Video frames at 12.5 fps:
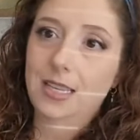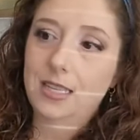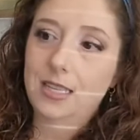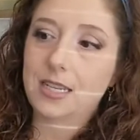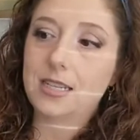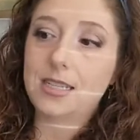
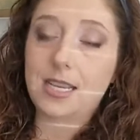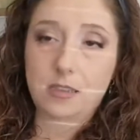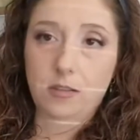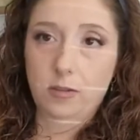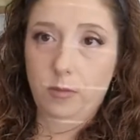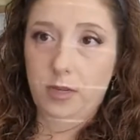that it takes
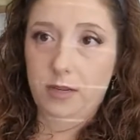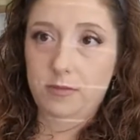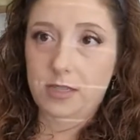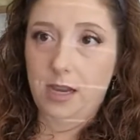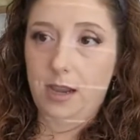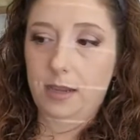a little bit of
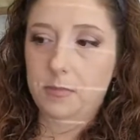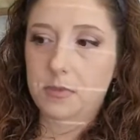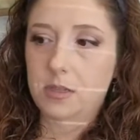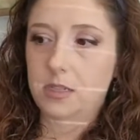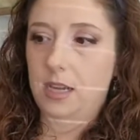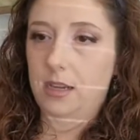time
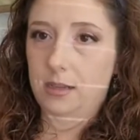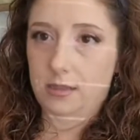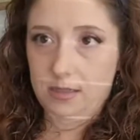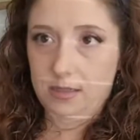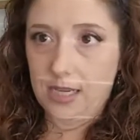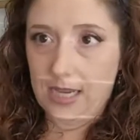to
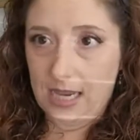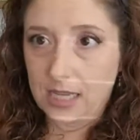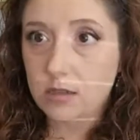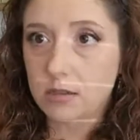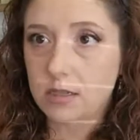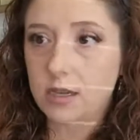get
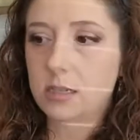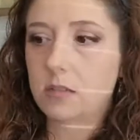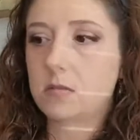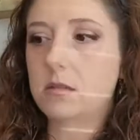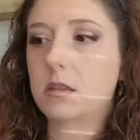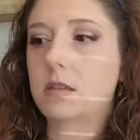to a
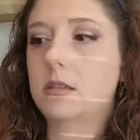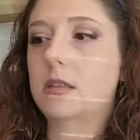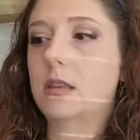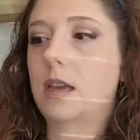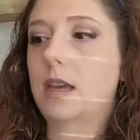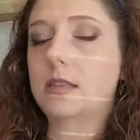diagnosis.
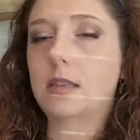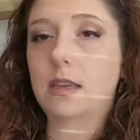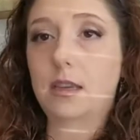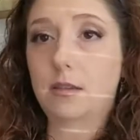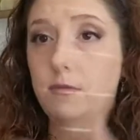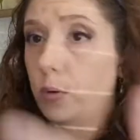As
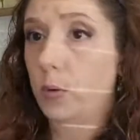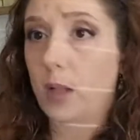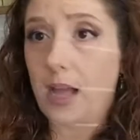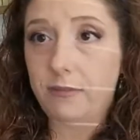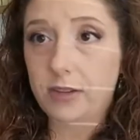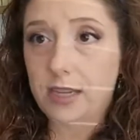a vocal
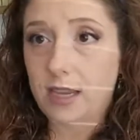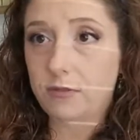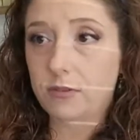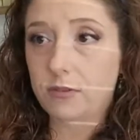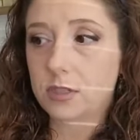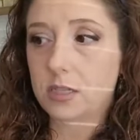
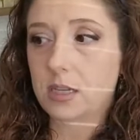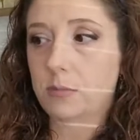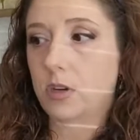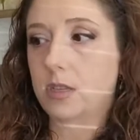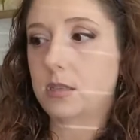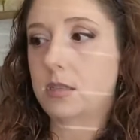advocate for
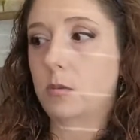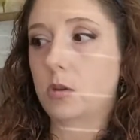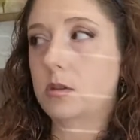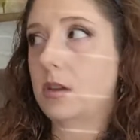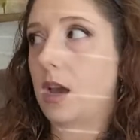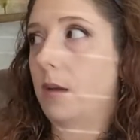zebras, the
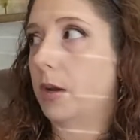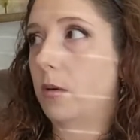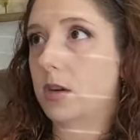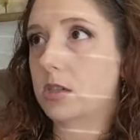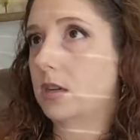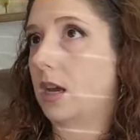most common
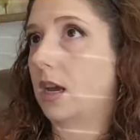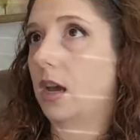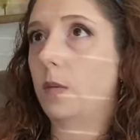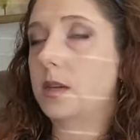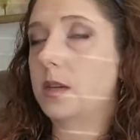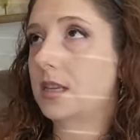question I
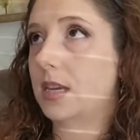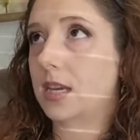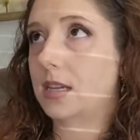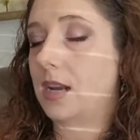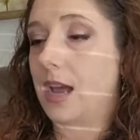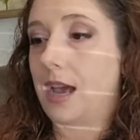always
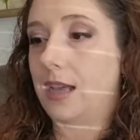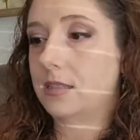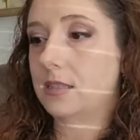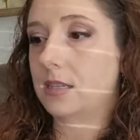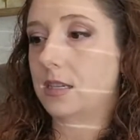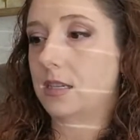get
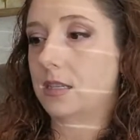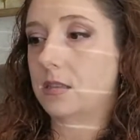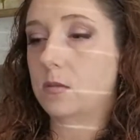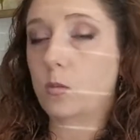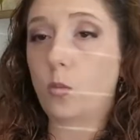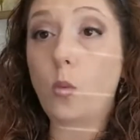asked
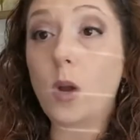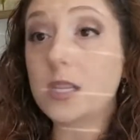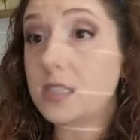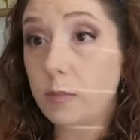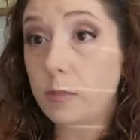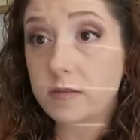is, what
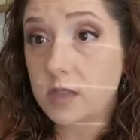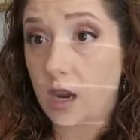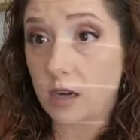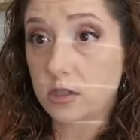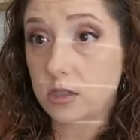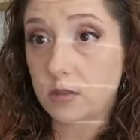type of
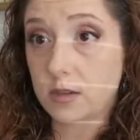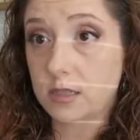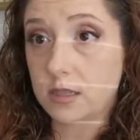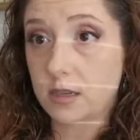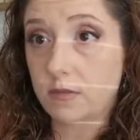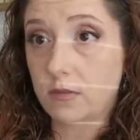doctor do I
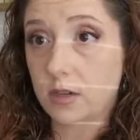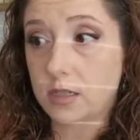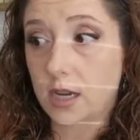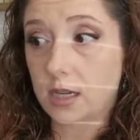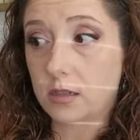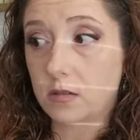see for a
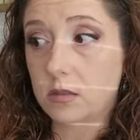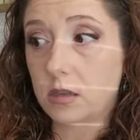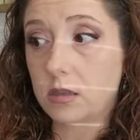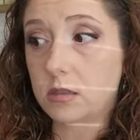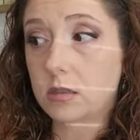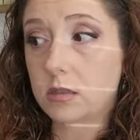
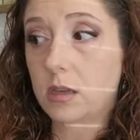diagnosis?